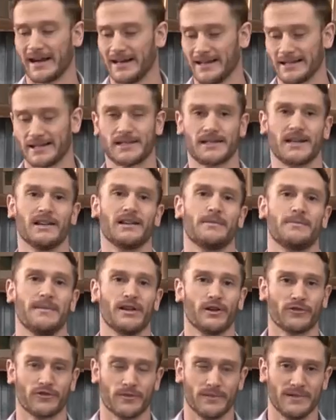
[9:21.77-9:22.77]
in a skillet
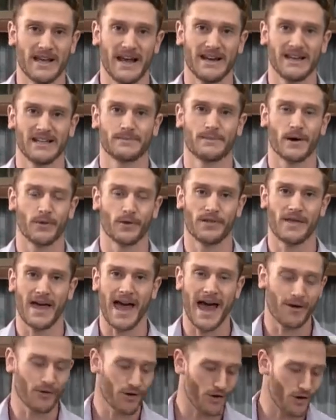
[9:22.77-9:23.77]
meal from Denny's, but
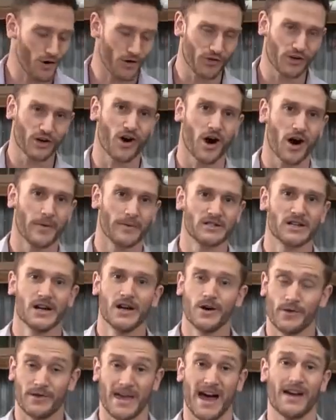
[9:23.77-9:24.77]
without all the garbage,
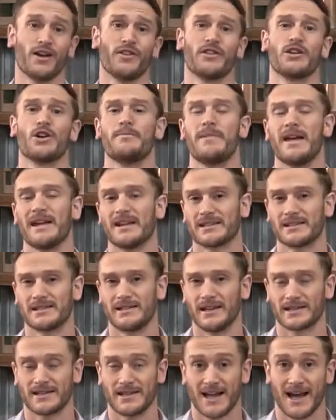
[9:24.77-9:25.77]
without all the
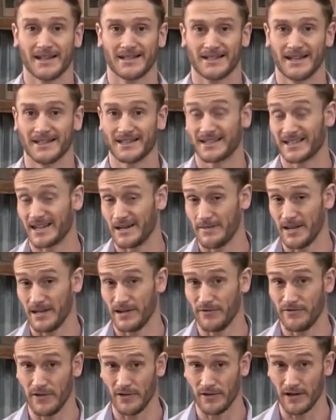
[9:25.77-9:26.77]
omega-6 nonsense that's going to make
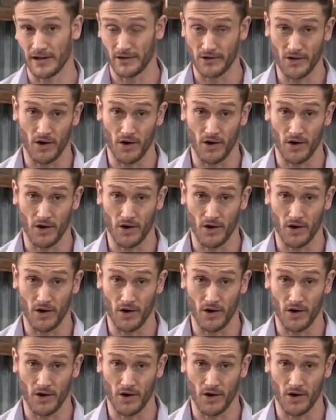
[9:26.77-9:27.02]
you feel like